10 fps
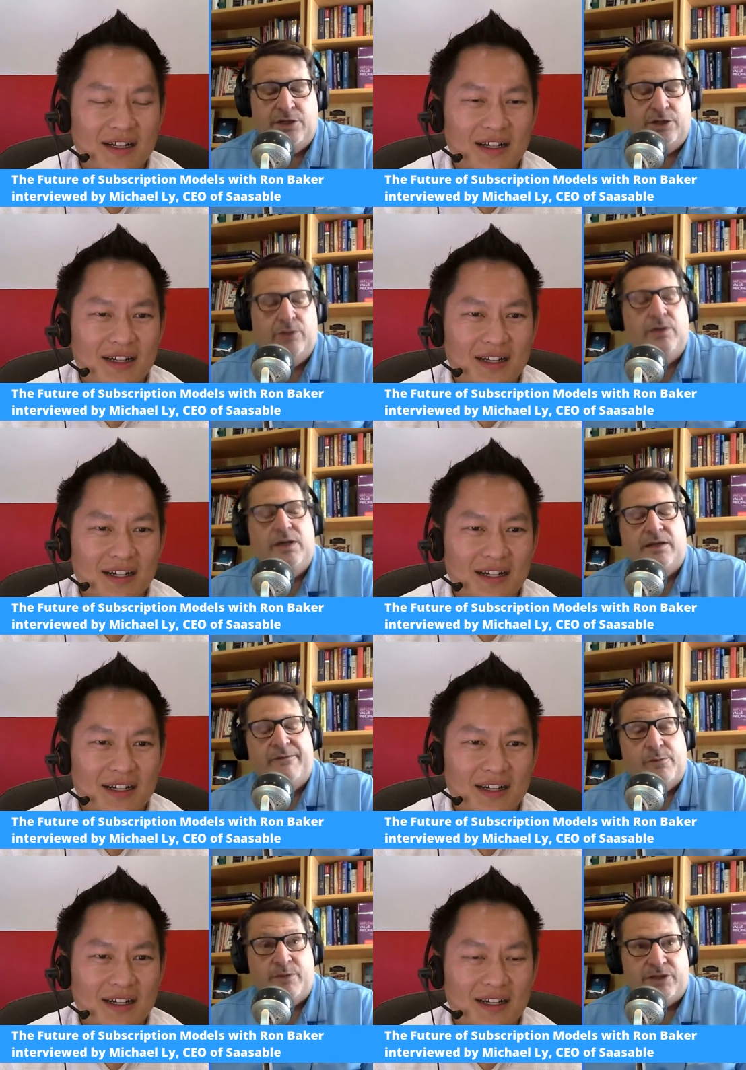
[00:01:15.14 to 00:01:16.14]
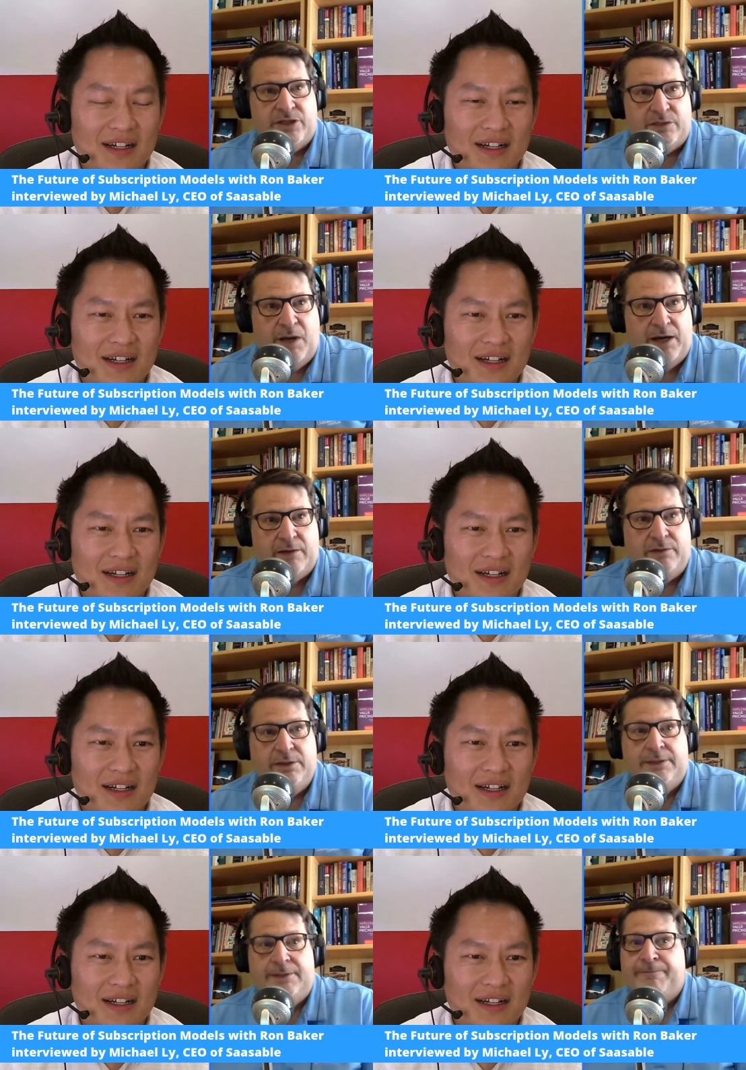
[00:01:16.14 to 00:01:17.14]
Speaker 1: new and different business model
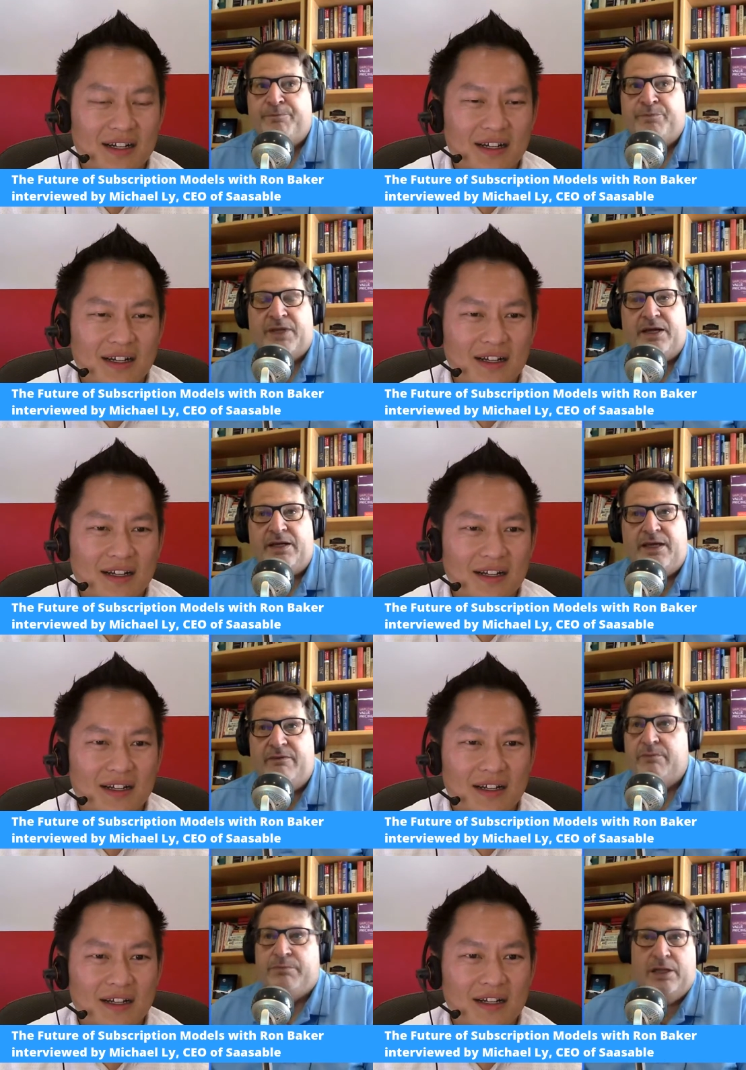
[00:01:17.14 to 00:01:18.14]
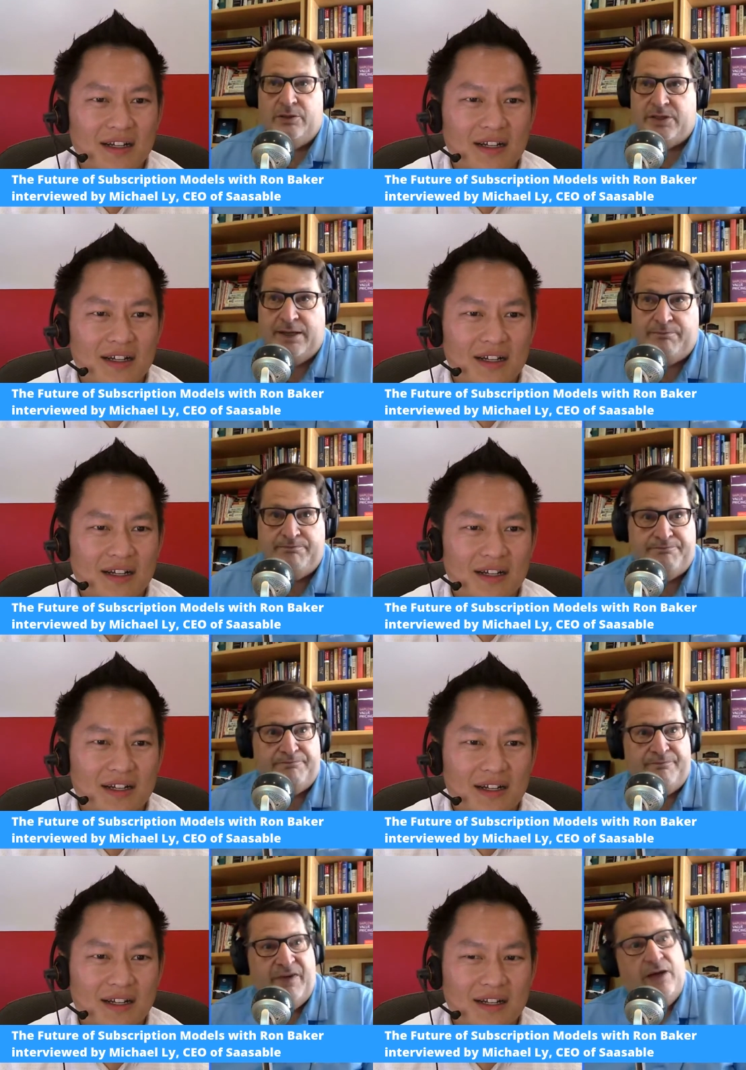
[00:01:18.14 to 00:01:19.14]
that even blows up
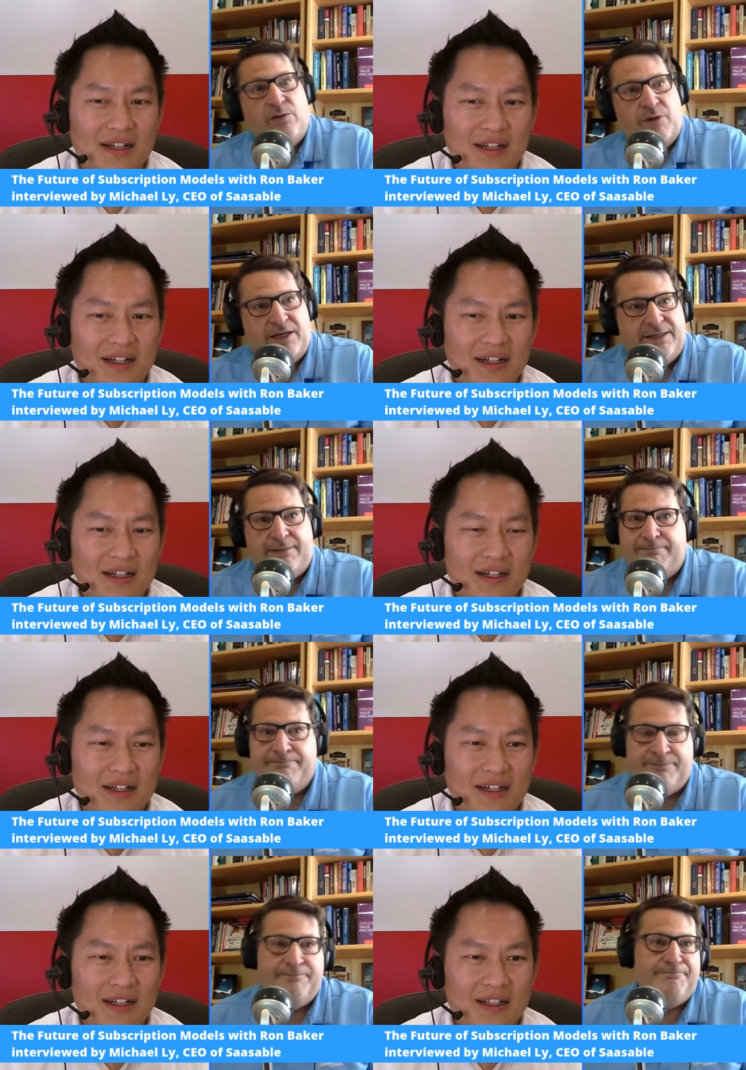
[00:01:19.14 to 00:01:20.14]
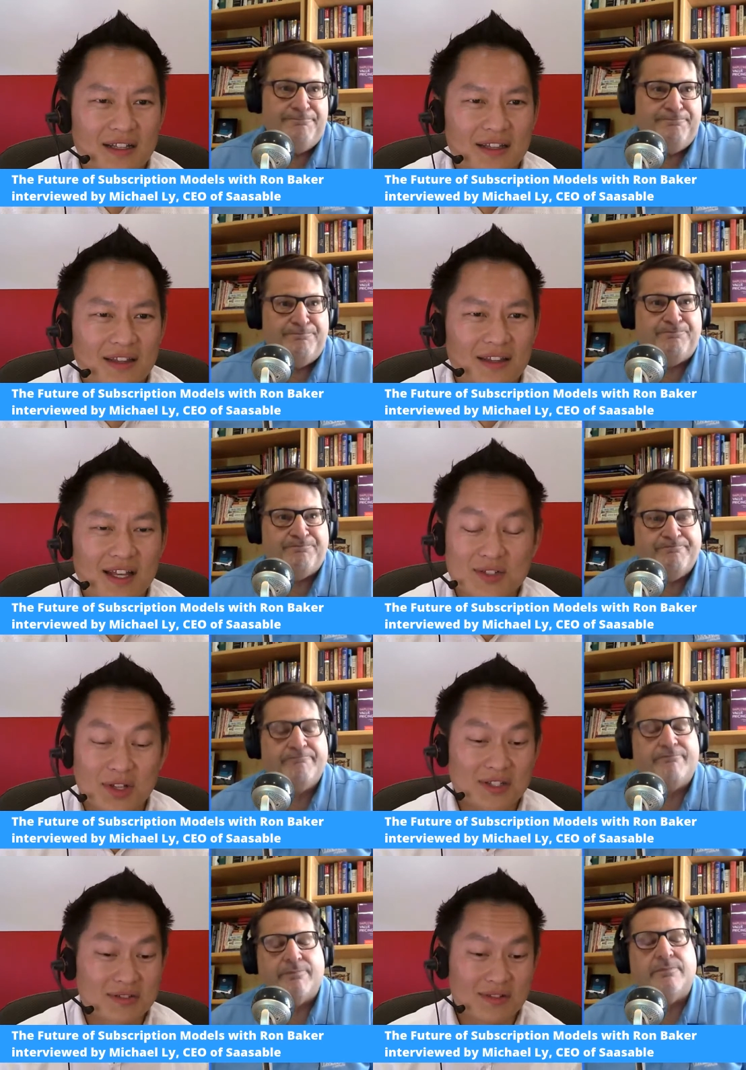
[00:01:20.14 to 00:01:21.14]
value pricing.
Speaker 2: That's
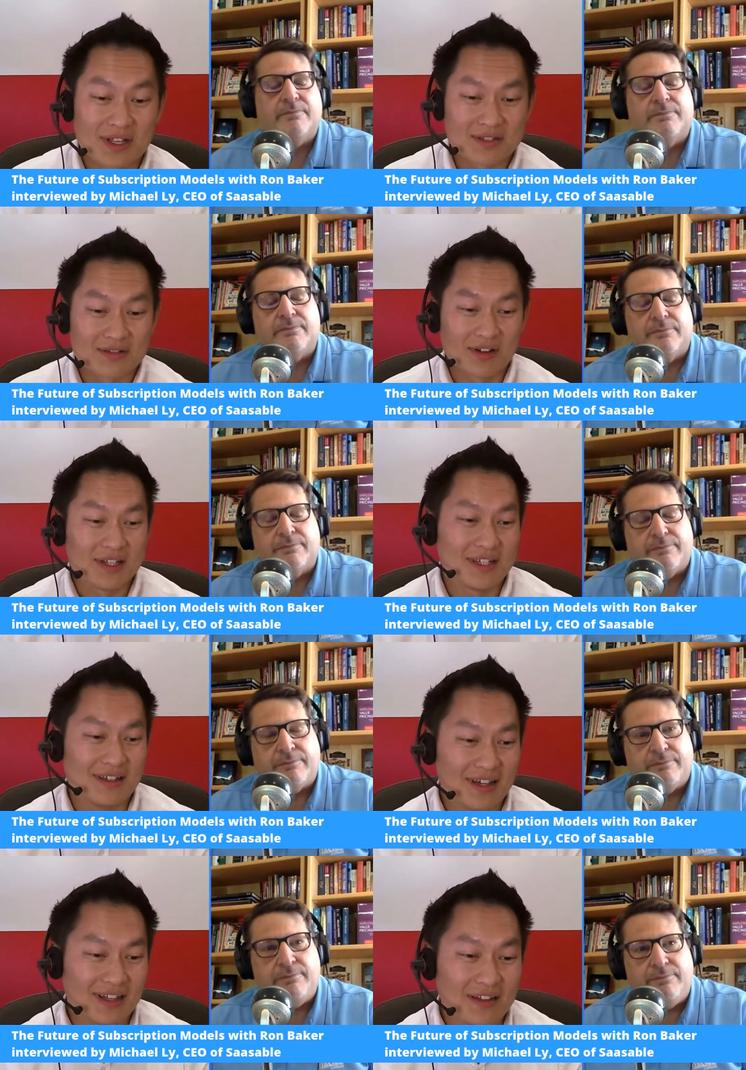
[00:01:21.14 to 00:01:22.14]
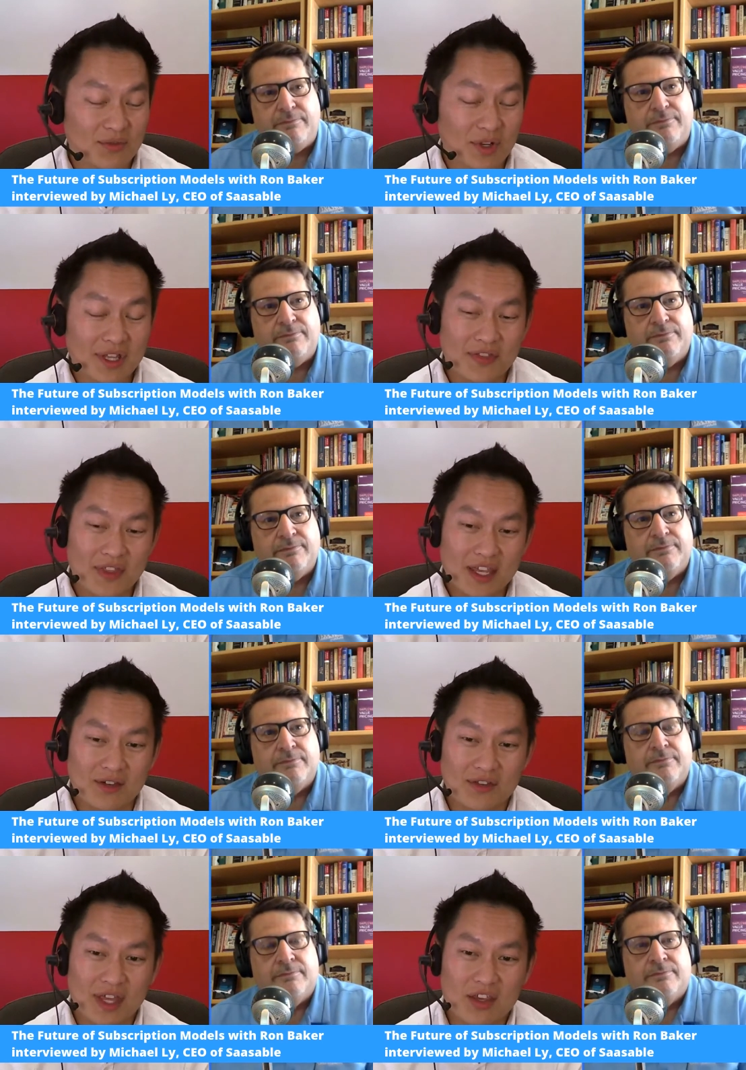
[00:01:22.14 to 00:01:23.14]
that's that's crazy. Yeah, Then well, yeah, thank
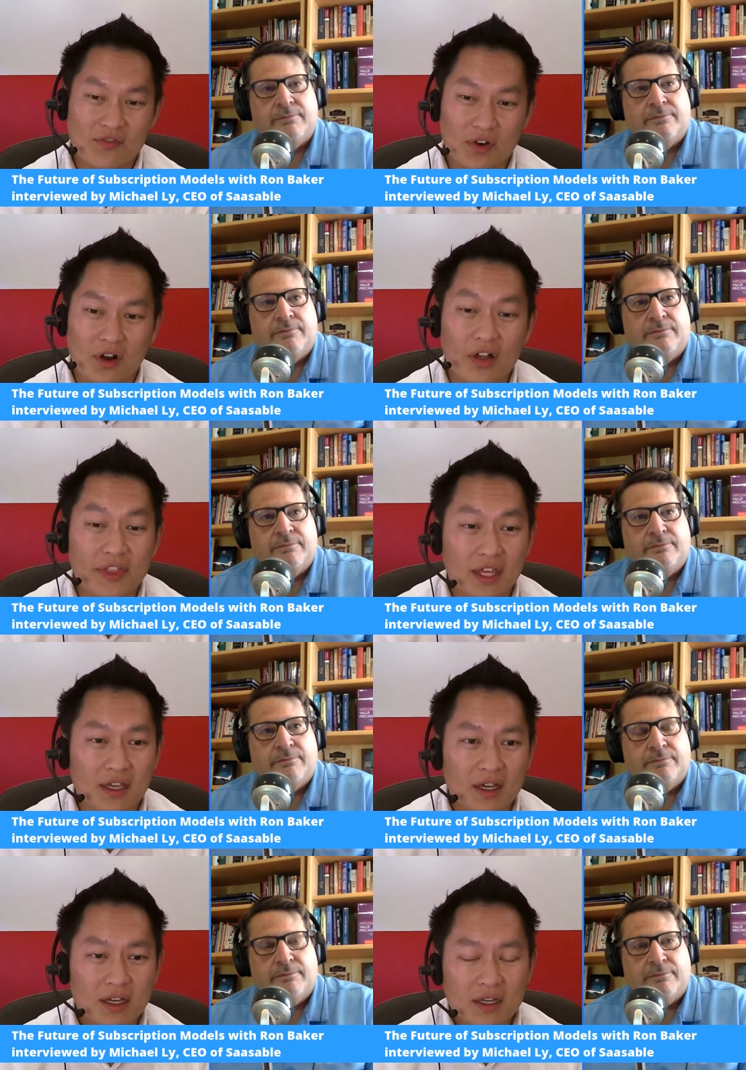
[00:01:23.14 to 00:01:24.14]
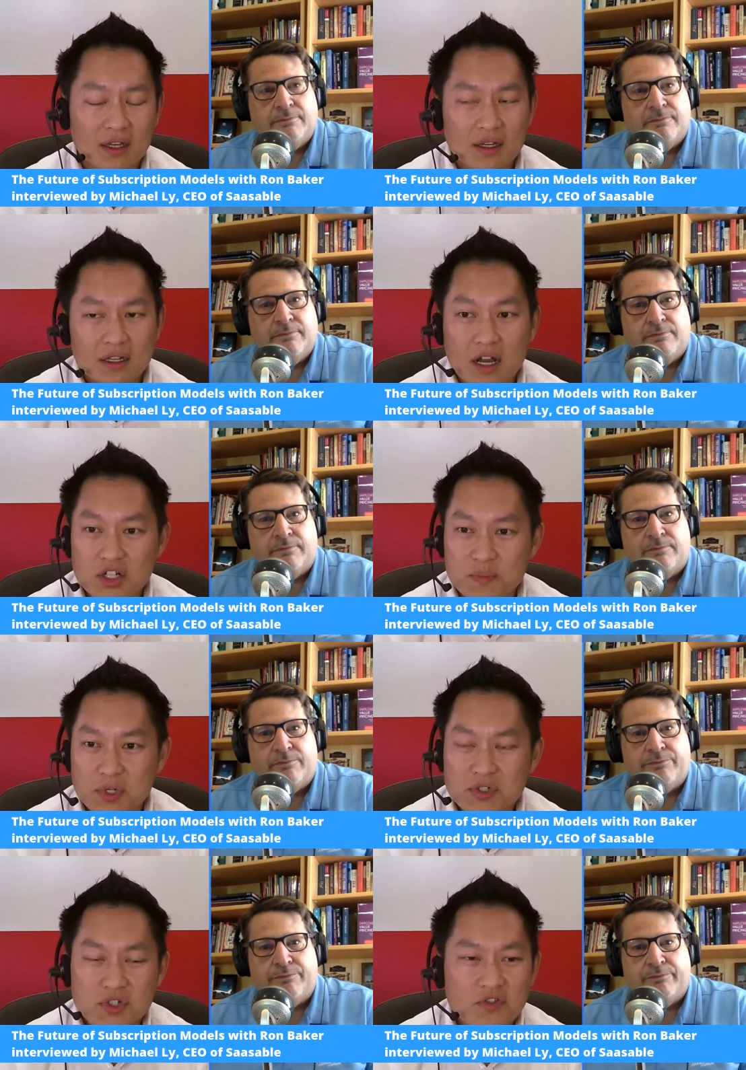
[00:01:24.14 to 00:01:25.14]
you and thank you for all the
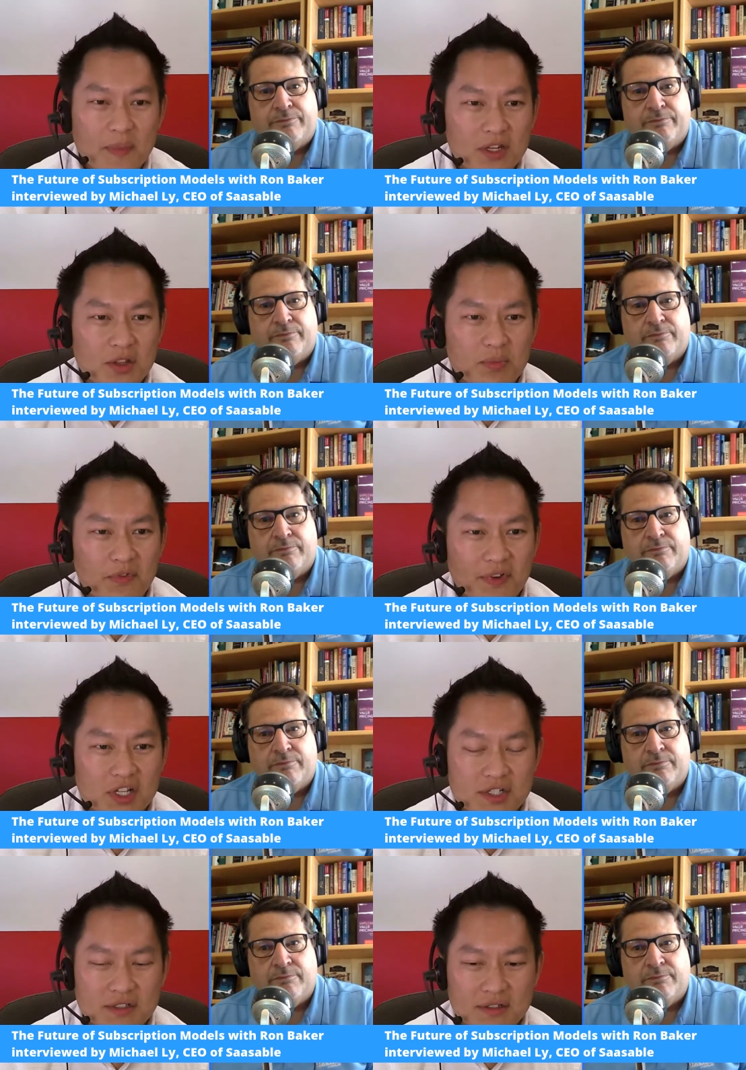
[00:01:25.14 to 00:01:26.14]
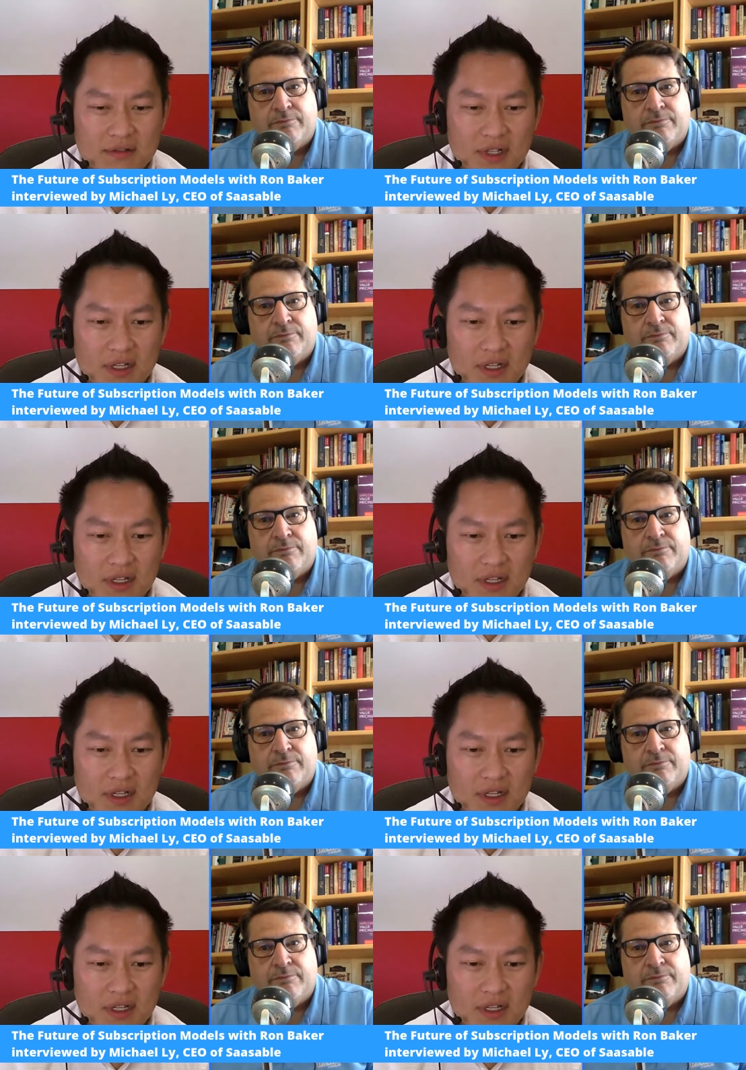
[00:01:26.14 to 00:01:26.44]
contribution you've made to the profession and,